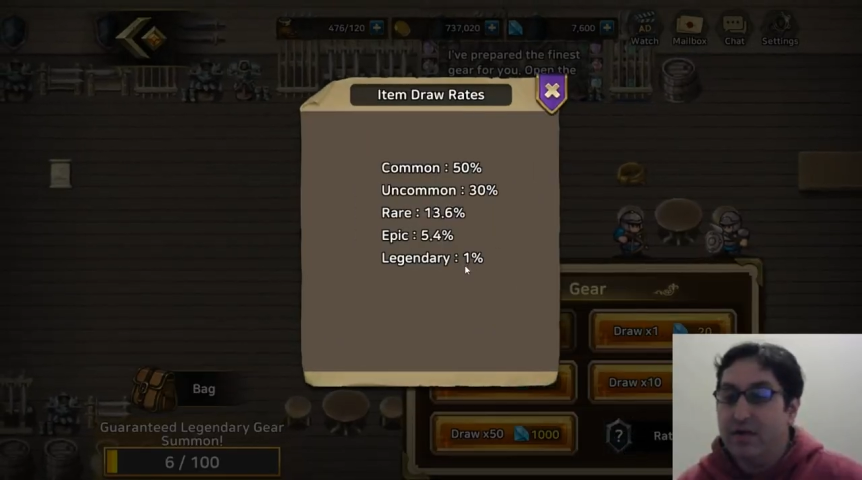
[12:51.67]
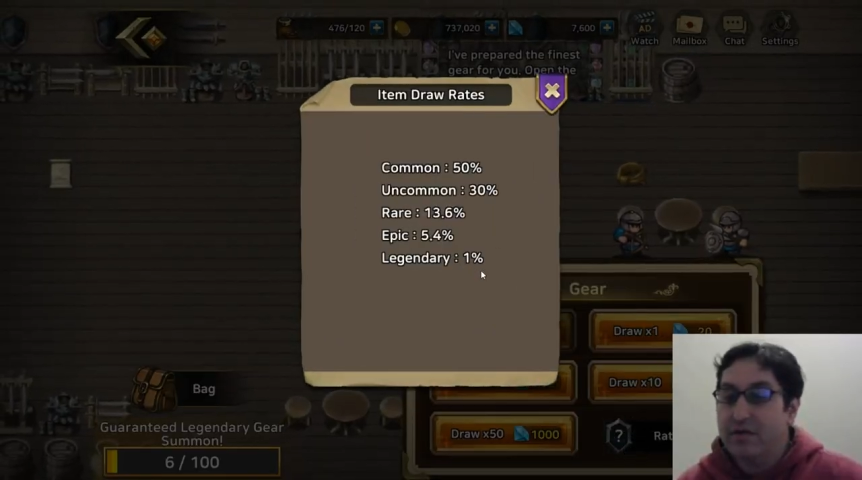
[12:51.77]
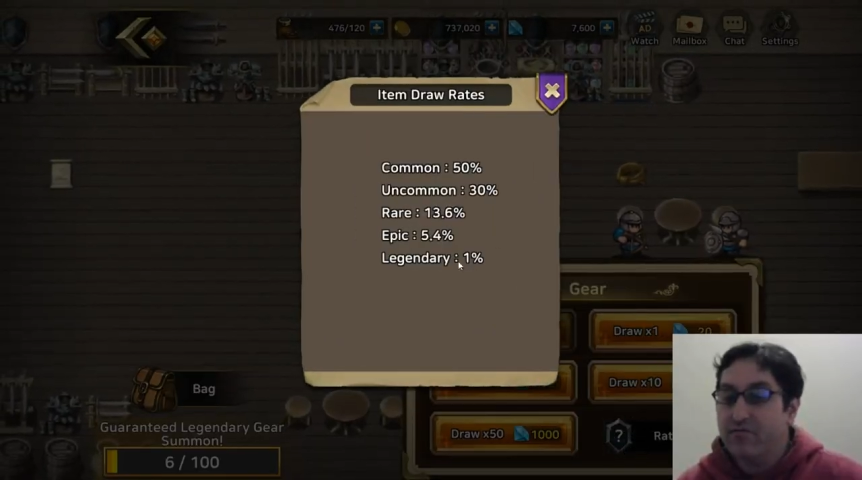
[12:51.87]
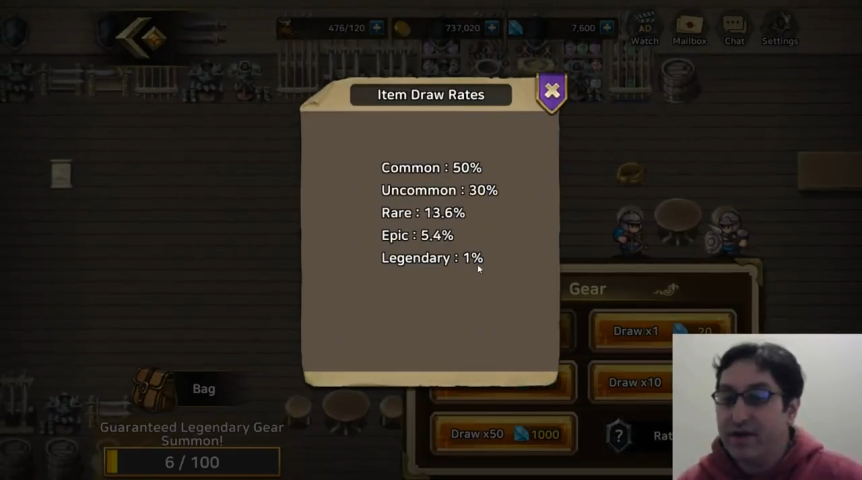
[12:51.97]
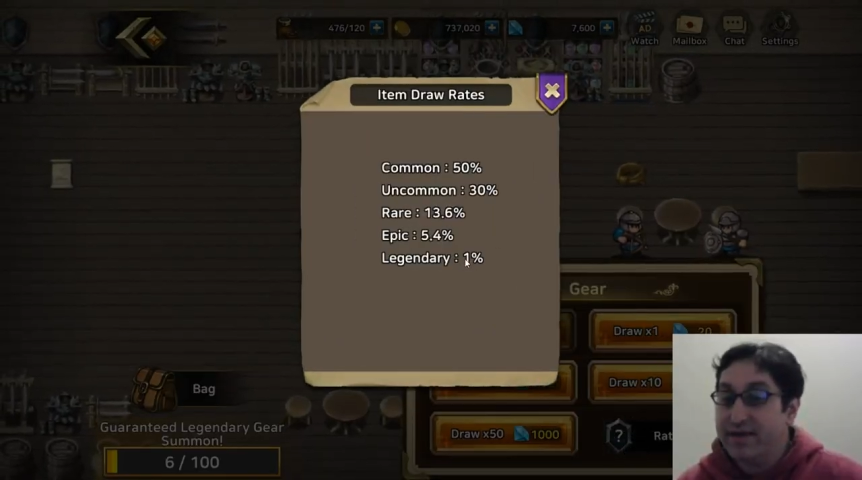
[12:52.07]

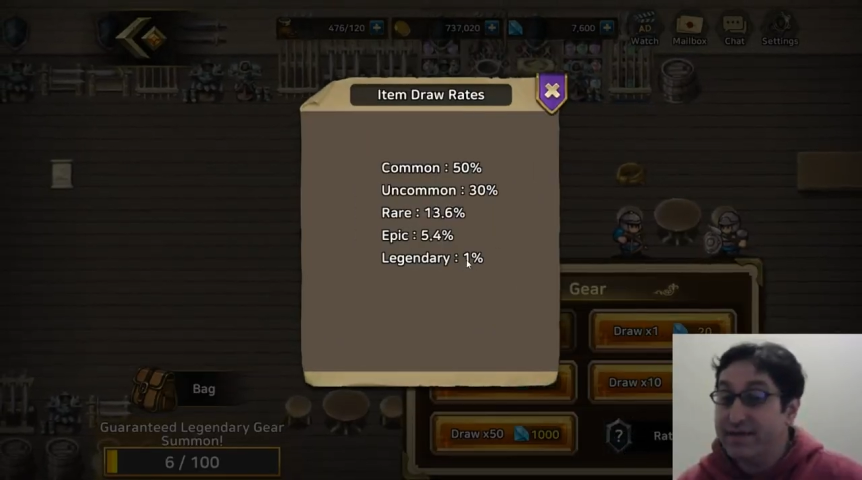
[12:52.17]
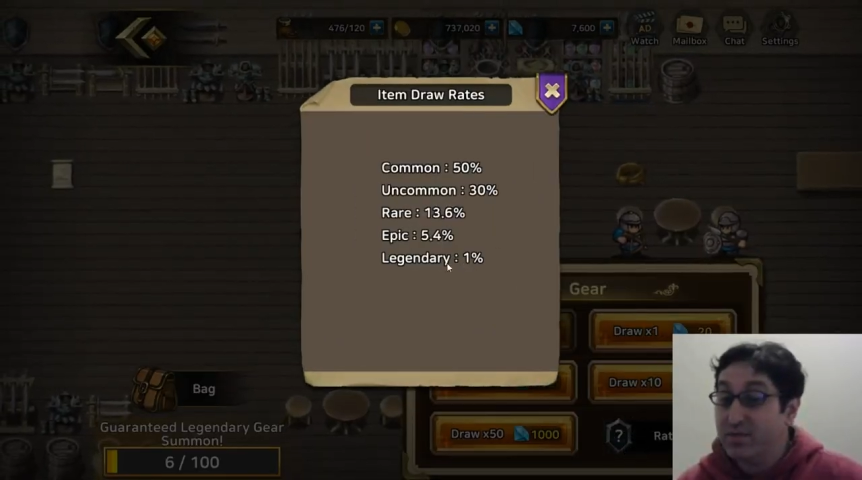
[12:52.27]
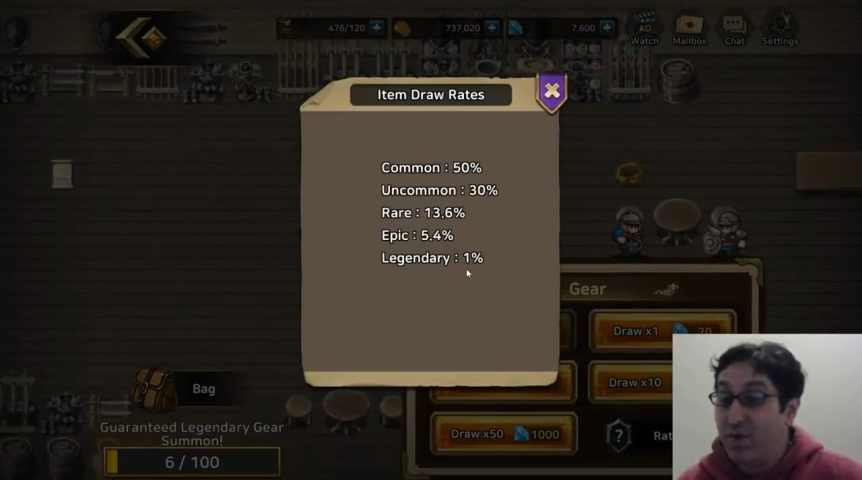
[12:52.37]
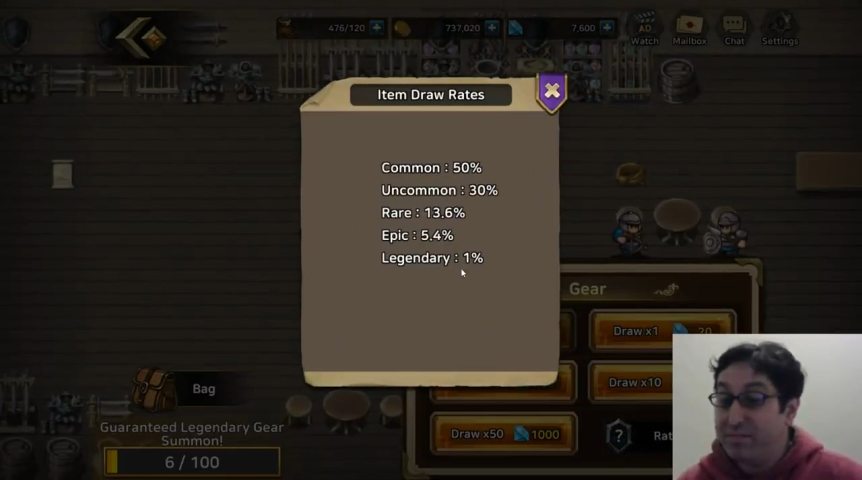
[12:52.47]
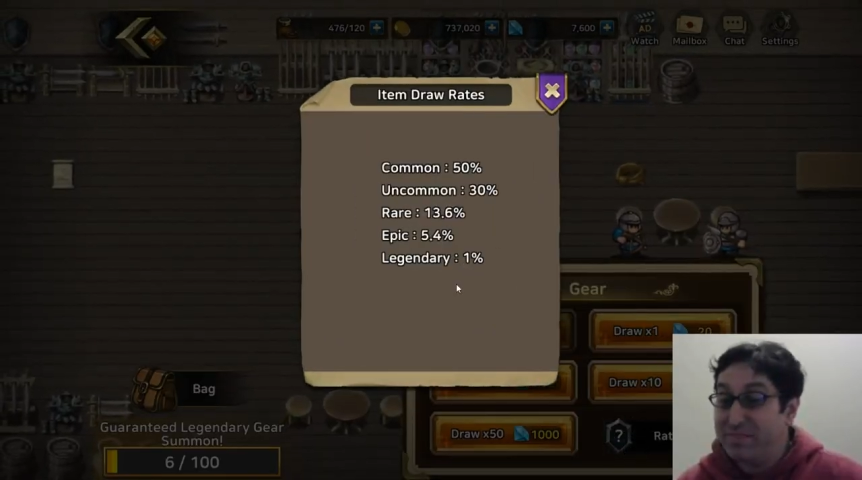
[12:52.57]
the rate is
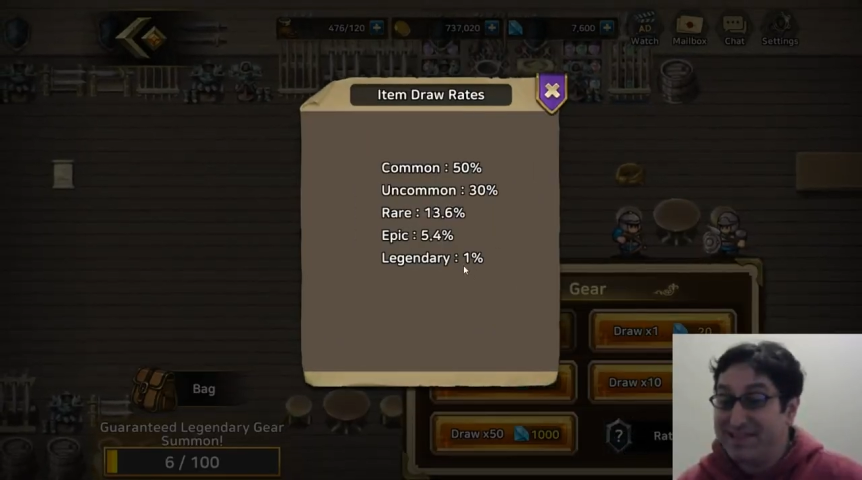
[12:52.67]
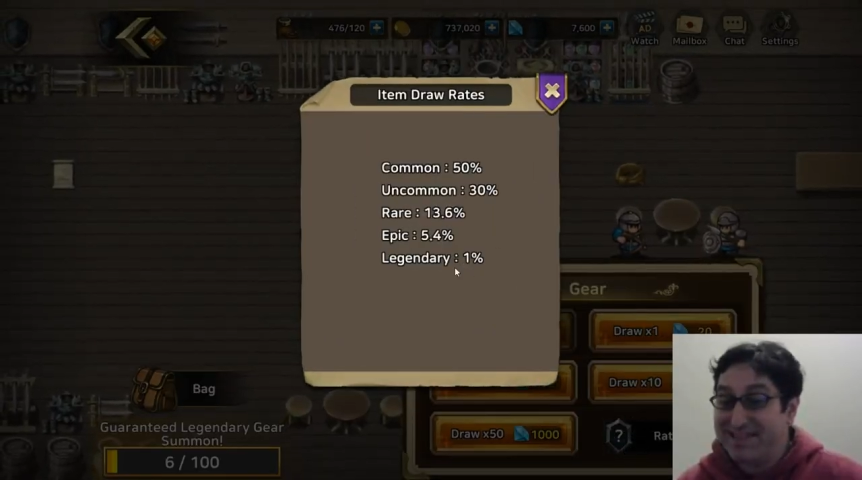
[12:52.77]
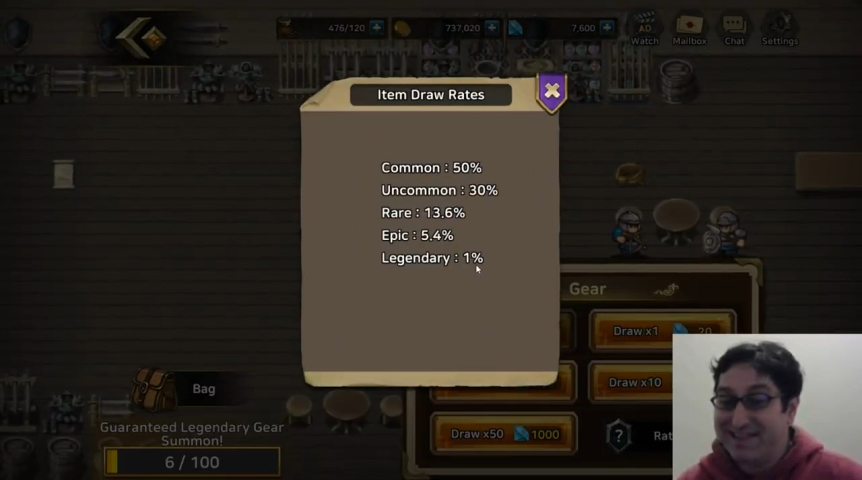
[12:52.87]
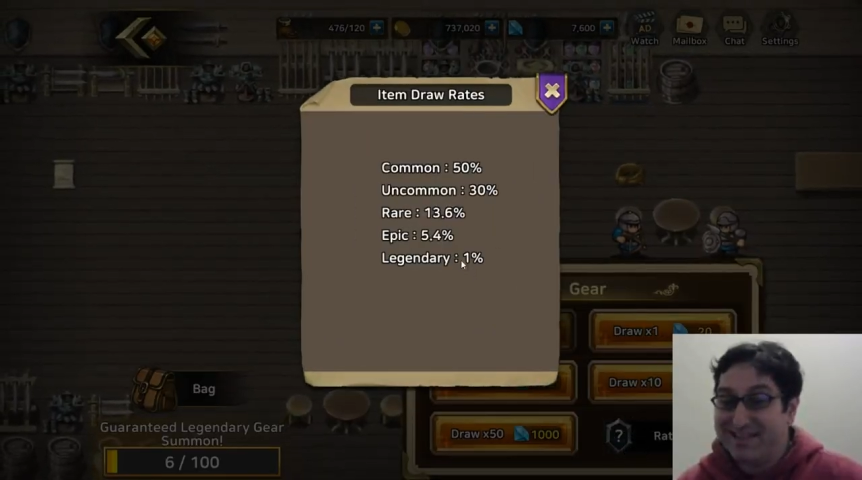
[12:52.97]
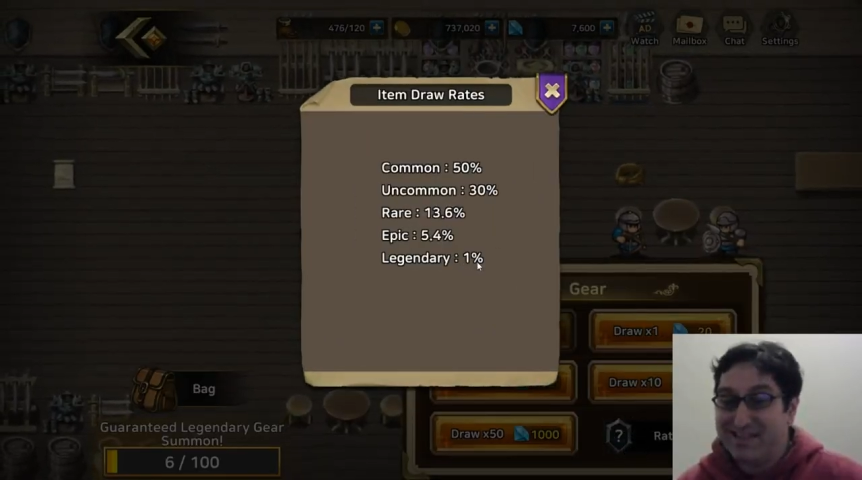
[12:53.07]

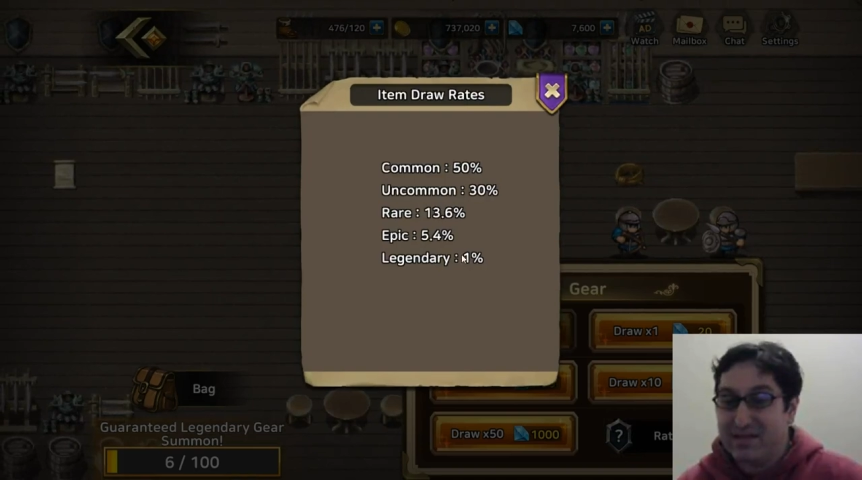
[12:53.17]
1%